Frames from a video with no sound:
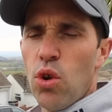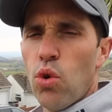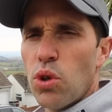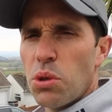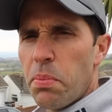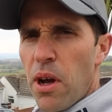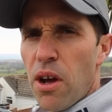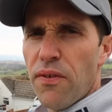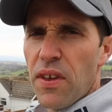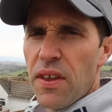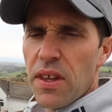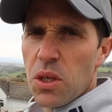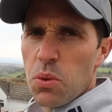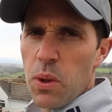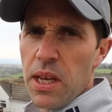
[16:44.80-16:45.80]
Laura's birthday
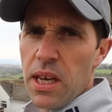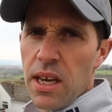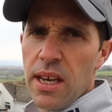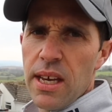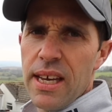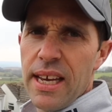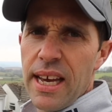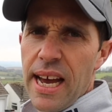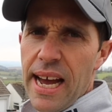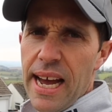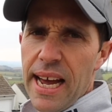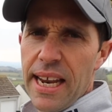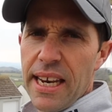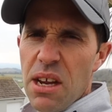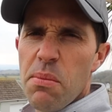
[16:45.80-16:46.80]
this week
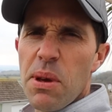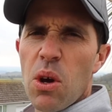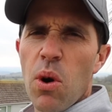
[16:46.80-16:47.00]
and it'd be